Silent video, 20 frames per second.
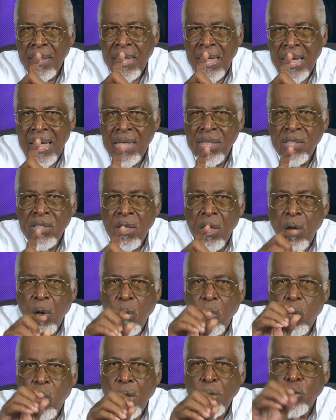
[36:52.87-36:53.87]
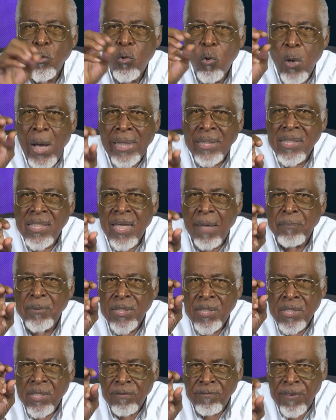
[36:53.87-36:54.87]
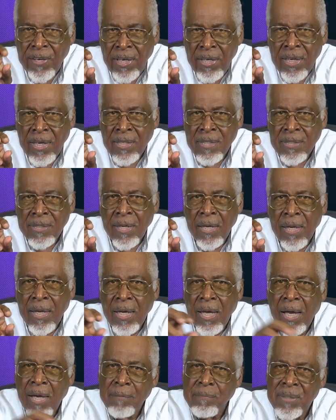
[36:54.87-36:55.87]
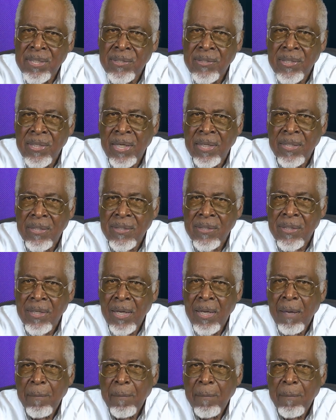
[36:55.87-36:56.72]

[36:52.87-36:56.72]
is one who accepts his failures and mistakes,